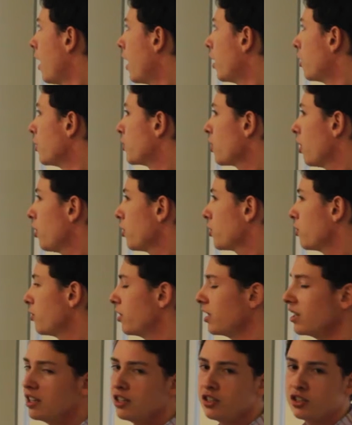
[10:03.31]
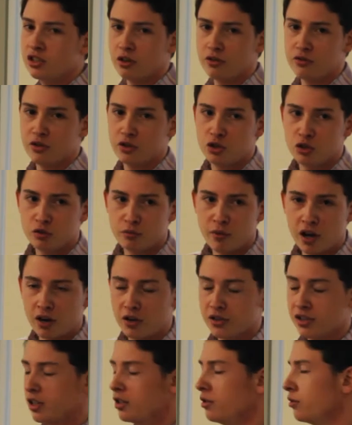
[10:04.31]
and it's also the easier of the two
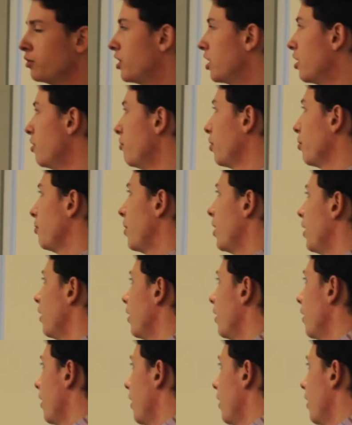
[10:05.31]
models I use to implement.